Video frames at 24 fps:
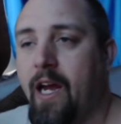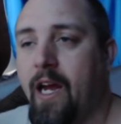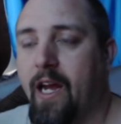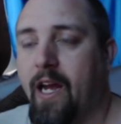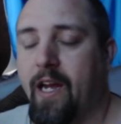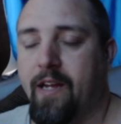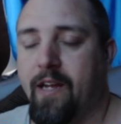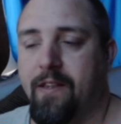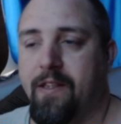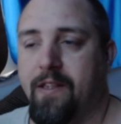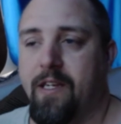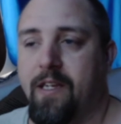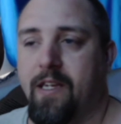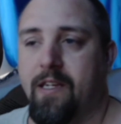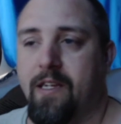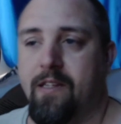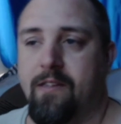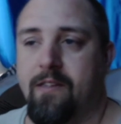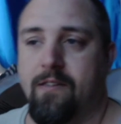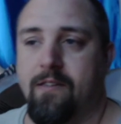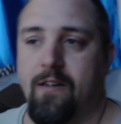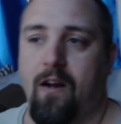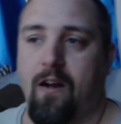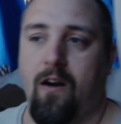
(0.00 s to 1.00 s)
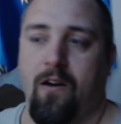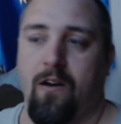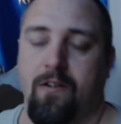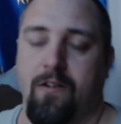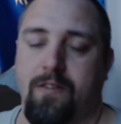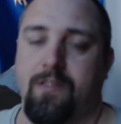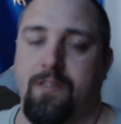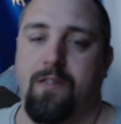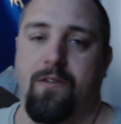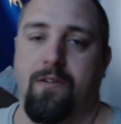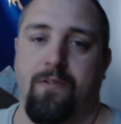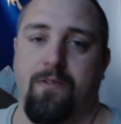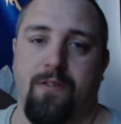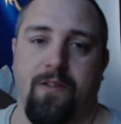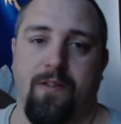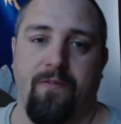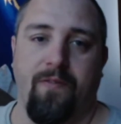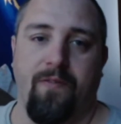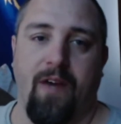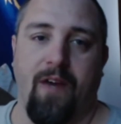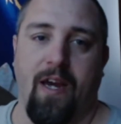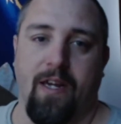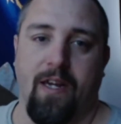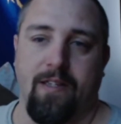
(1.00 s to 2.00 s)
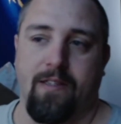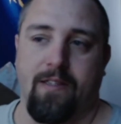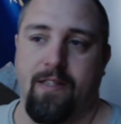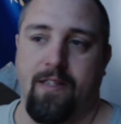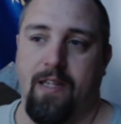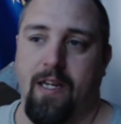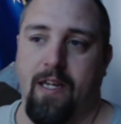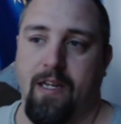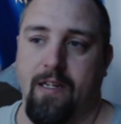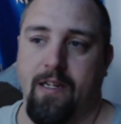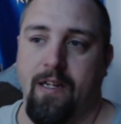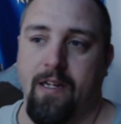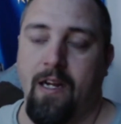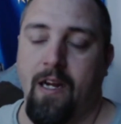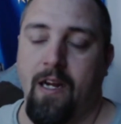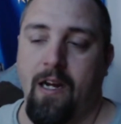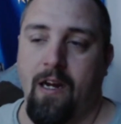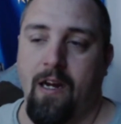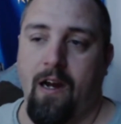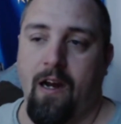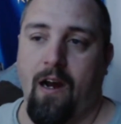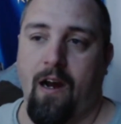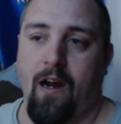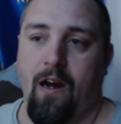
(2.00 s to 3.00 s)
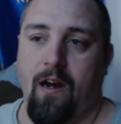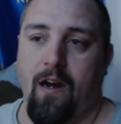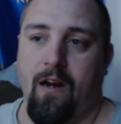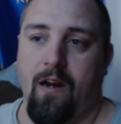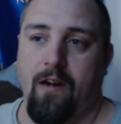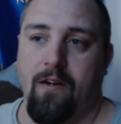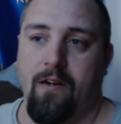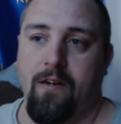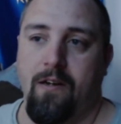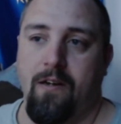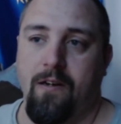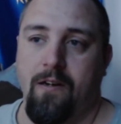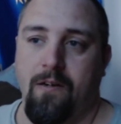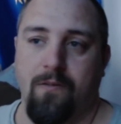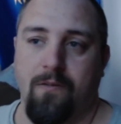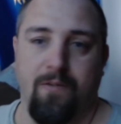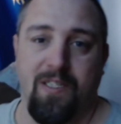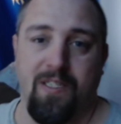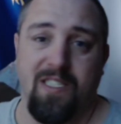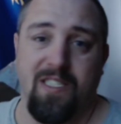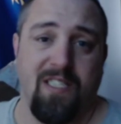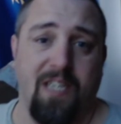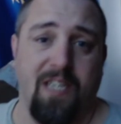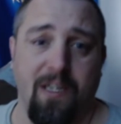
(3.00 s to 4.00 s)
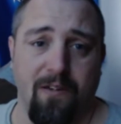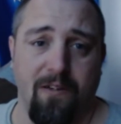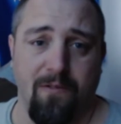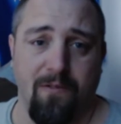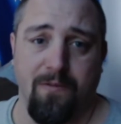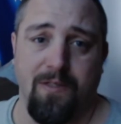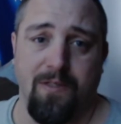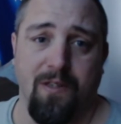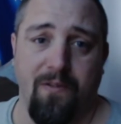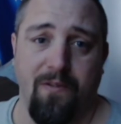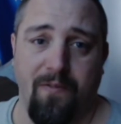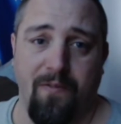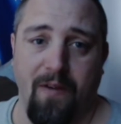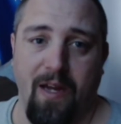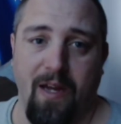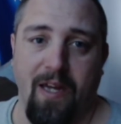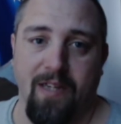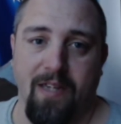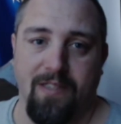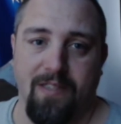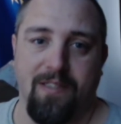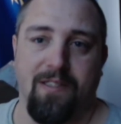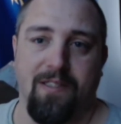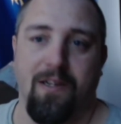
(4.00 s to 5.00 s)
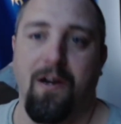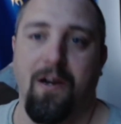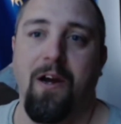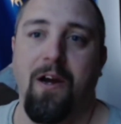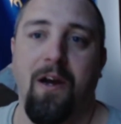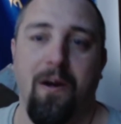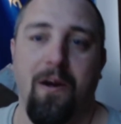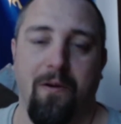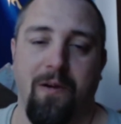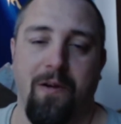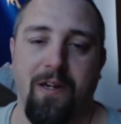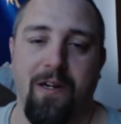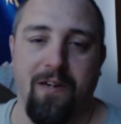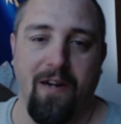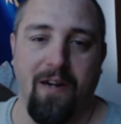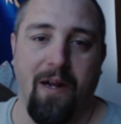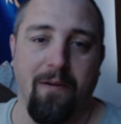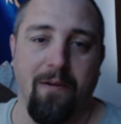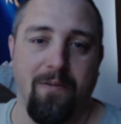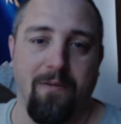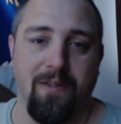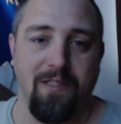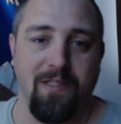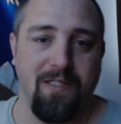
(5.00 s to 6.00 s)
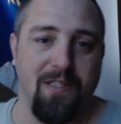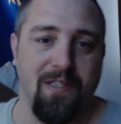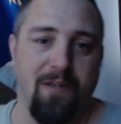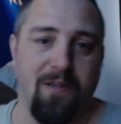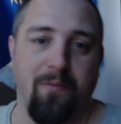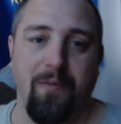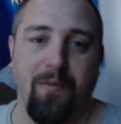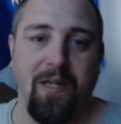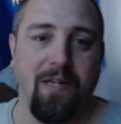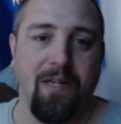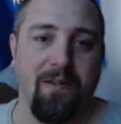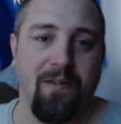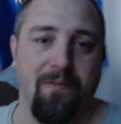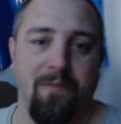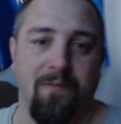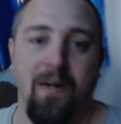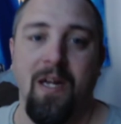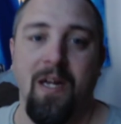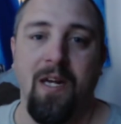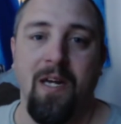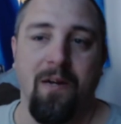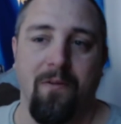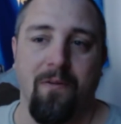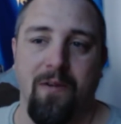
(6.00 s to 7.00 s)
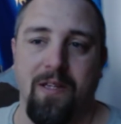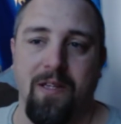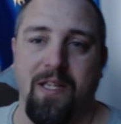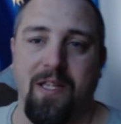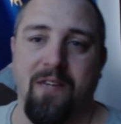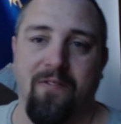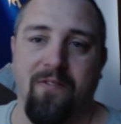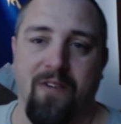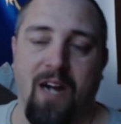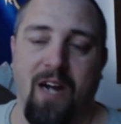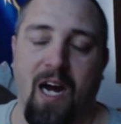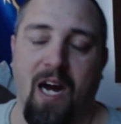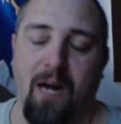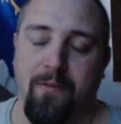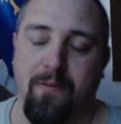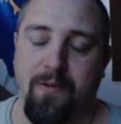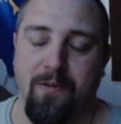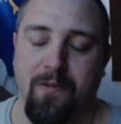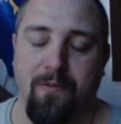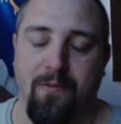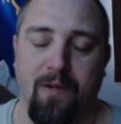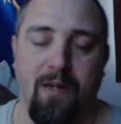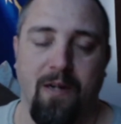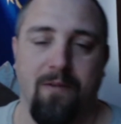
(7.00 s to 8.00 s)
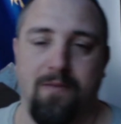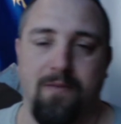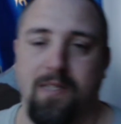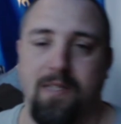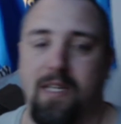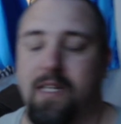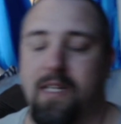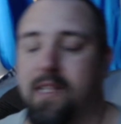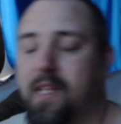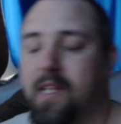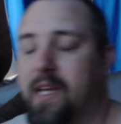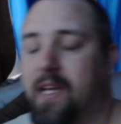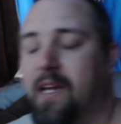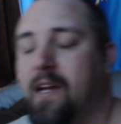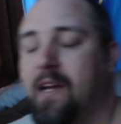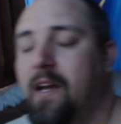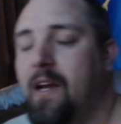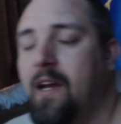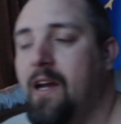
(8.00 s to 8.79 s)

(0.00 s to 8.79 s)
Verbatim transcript: And then also the fact that uh, we just killed him so fast. So we were able to still beat him with even hopping the realms like that.